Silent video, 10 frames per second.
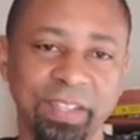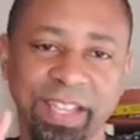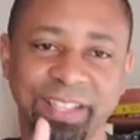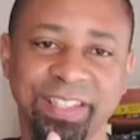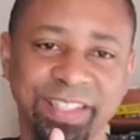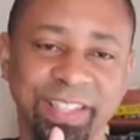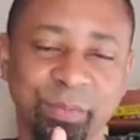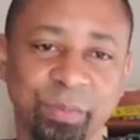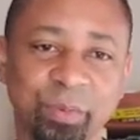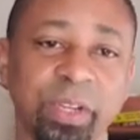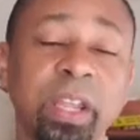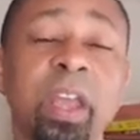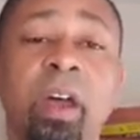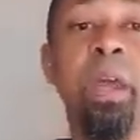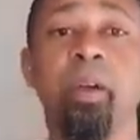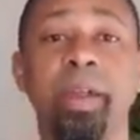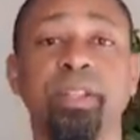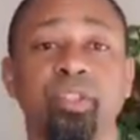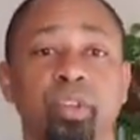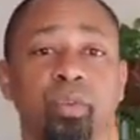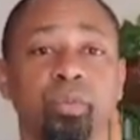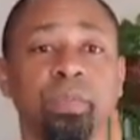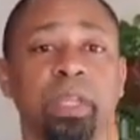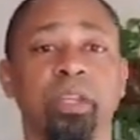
that's step number one. All right, so